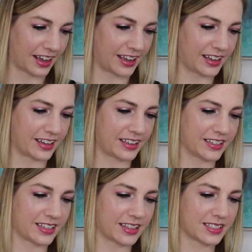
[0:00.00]
and
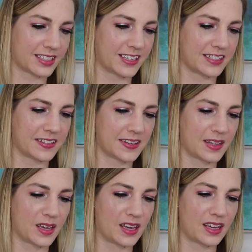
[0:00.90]
this is
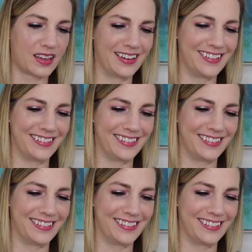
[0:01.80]
the